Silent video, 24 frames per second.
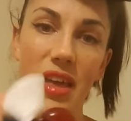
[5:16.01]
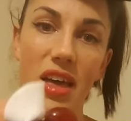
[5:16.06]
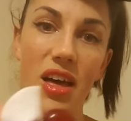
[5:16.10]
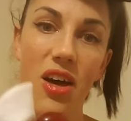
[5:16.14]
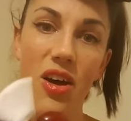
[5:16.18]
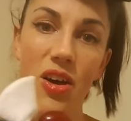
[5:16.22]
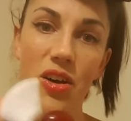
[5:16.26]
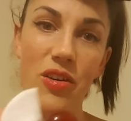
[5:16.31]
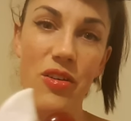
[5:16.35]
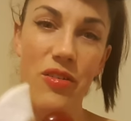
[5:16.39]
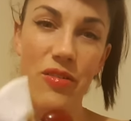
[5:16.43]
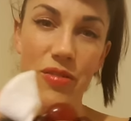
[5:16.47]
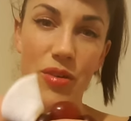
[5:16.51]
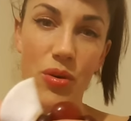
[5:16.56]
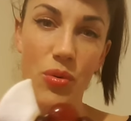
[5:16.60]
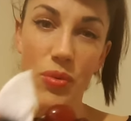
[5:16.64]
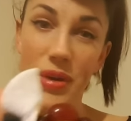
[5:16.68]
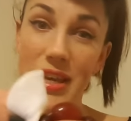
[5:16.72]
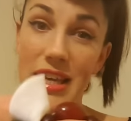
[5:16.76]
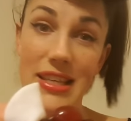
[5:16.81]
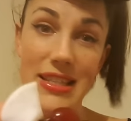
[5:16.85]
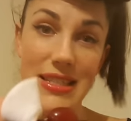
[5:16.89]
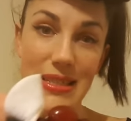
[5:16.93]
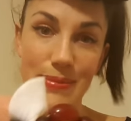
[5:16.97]
over
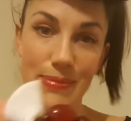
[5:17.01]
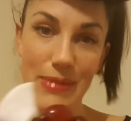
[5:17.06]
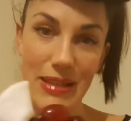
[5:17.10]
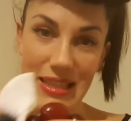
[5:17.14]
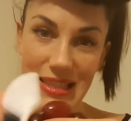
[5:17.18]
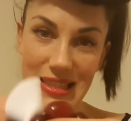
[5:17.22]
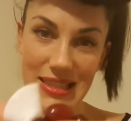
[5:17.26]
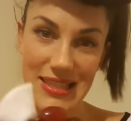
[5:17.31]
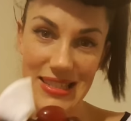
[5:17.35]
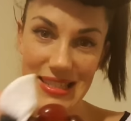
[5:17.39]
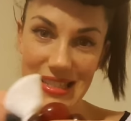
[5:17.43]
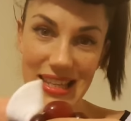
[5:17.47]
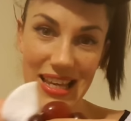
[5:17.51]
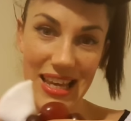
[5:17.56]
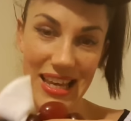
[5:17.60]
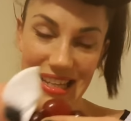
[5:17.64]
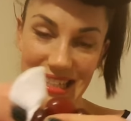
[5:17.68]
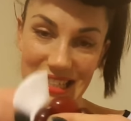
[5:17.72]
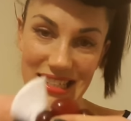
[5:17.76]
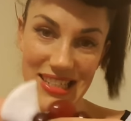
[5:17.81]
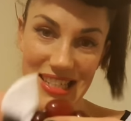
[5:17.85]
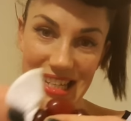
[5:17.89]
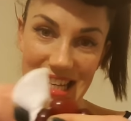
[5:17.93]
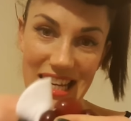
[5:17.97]
weeks, months
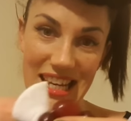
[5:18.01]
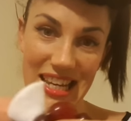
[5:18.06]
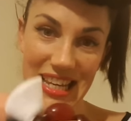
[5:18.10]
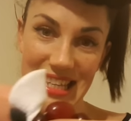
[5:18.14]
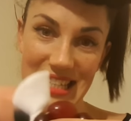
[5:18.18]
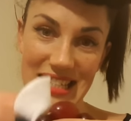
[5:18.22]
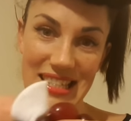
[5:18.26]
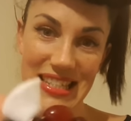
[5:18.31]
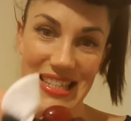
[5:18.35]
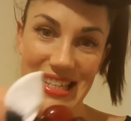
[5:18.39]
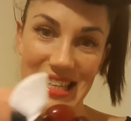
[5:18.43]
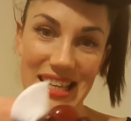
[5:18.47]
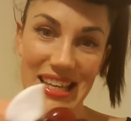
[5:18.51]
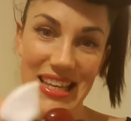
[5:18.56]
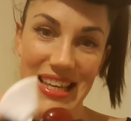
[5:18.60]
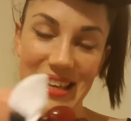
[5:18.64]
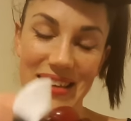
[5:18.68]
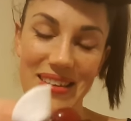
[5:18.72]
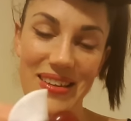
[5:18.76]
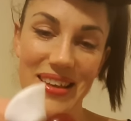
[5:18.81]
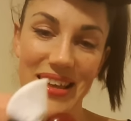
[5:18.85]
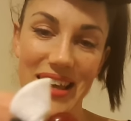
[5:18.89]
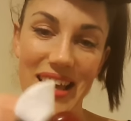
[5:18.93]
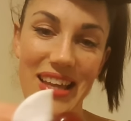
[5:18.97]
and years
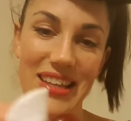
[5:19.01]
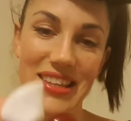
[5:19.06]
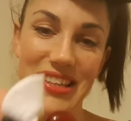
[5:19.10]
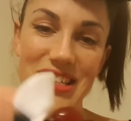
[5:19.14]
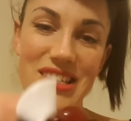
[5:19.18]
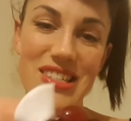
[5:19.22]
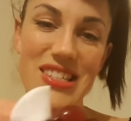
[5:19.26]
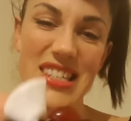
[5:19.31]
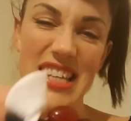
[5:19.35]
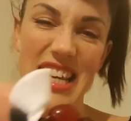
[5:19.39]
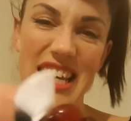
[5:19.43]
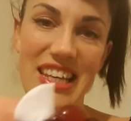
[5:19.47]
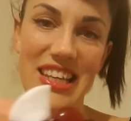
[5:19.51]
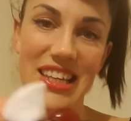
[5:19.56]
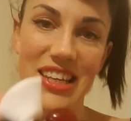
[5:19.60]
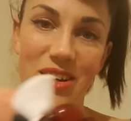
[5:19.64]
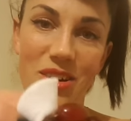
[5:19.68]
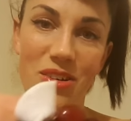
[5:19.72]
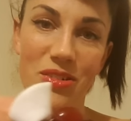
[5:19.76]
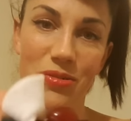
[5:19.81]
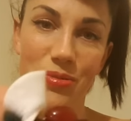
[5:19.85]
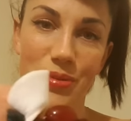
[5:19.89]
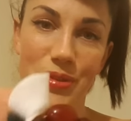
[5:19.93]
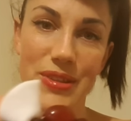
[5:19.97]
and you're just taking it
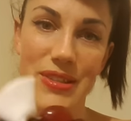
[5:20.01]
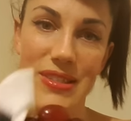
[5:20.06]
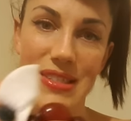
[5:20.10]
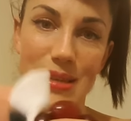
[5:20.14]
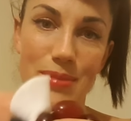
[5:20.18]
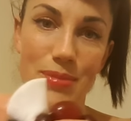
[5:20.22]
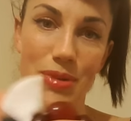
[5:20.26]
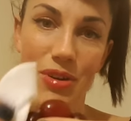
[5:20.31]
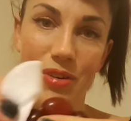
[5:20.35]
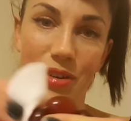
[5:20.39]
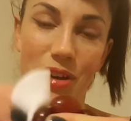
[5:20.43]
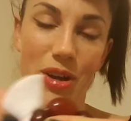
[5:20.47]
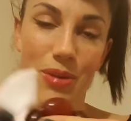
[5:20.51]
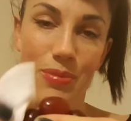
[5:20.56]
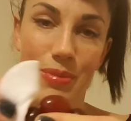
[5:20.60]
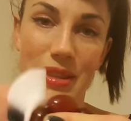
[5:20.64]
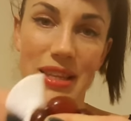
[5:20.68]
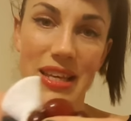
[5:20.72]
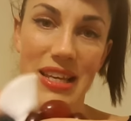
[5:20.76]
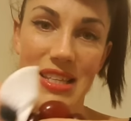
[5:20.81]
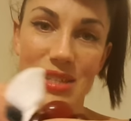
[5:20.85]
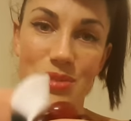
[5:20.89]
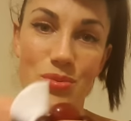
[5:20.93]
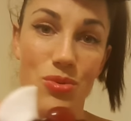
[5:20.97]
off with the simichrome and
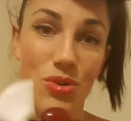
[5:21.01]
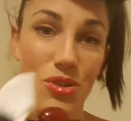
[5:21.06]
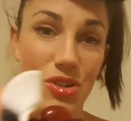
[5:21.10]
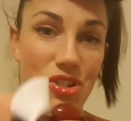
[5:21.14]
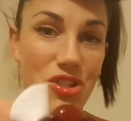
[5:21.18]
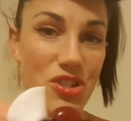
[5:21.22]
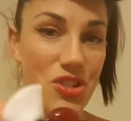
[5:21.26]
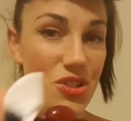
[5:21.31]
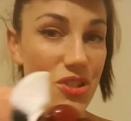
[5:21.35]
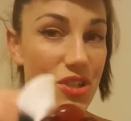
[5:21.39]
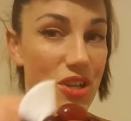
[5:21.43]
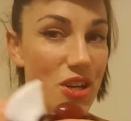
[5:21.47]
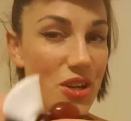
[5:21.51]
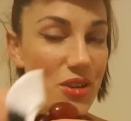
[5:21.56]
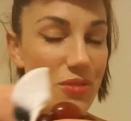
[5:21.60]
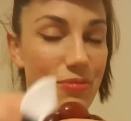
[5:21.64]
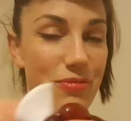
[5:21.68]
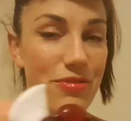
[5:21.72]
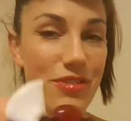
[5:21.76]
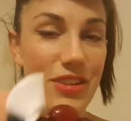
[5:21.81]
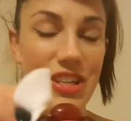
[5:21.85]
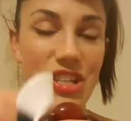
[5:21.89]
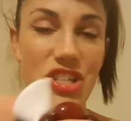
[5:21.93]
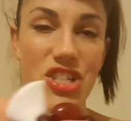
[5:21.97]
that's what should
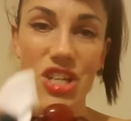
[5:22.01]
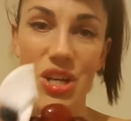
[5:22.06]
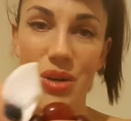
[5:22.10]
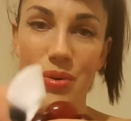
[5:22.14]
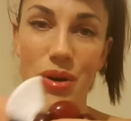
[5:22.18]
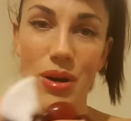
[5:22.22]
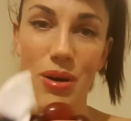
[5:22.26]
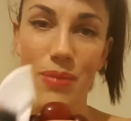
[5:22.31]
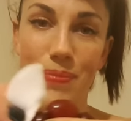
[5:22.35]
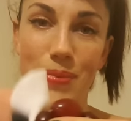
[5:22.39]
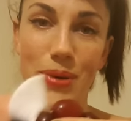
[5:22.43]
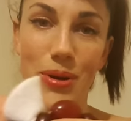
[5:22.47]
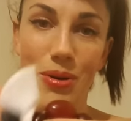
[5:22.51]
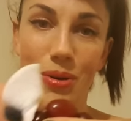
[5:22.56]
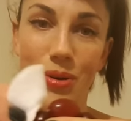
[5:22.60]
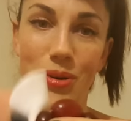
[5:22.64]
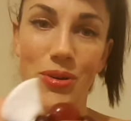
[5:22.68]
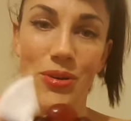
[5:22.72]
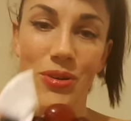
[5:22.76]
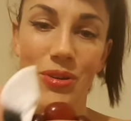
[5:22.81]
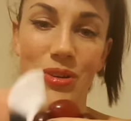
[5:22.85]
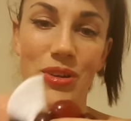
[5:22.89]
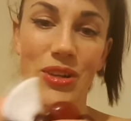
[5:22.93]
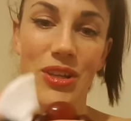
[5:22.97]
hopefully show up
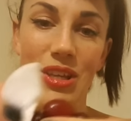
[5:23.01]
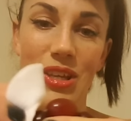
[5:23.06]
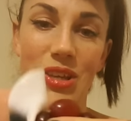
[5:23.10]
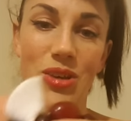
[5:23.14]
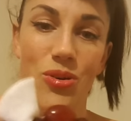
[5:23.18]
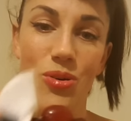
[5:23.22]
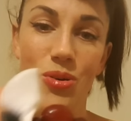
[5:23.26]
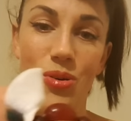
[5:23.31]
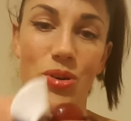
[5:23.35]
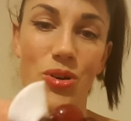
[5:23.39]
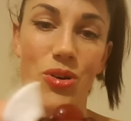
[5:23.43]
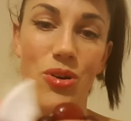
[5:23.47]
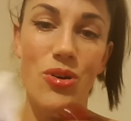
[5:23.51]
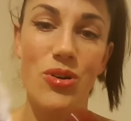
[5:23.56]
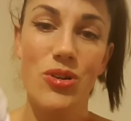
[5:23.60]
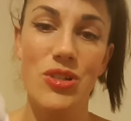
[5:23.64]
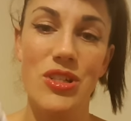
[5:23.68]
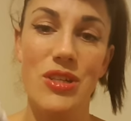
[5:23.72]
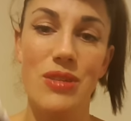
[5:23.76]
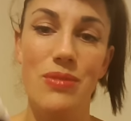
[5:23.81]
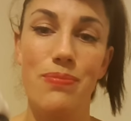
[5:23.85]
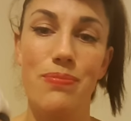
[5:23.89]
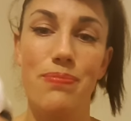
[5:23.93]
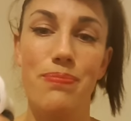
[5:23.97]
on your
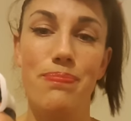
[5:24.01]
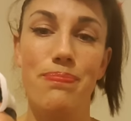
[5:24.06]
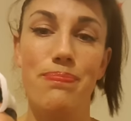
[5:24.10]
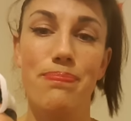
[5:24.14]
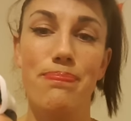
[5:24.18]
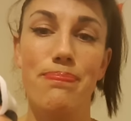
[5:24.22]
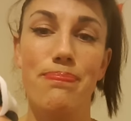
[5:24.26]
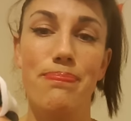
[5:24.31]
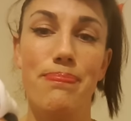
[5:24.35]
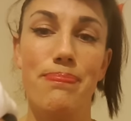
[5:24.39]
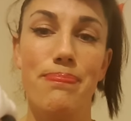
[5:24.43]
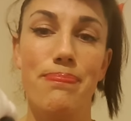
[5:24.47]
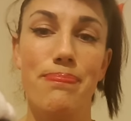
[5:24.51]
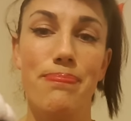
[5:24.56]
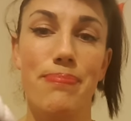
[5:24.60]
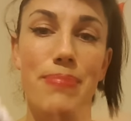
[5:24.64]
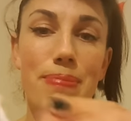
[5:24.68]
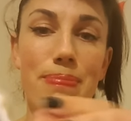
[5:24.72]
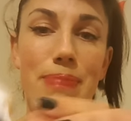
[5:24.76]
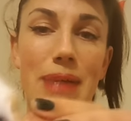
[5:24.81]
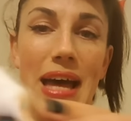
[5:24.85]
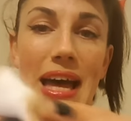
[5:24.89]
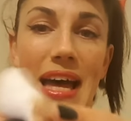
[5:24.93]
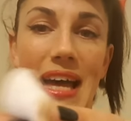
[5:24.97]
cotton
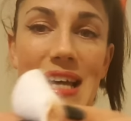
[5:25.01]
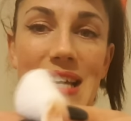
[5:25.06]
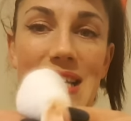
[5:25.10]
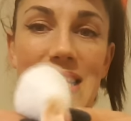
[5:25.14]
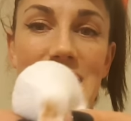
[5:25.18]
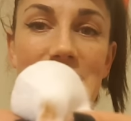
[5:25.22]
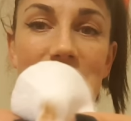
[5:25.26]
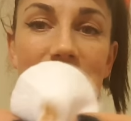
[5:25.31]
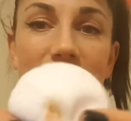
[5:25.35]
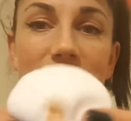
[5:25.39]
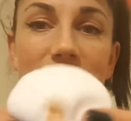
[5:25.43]
pad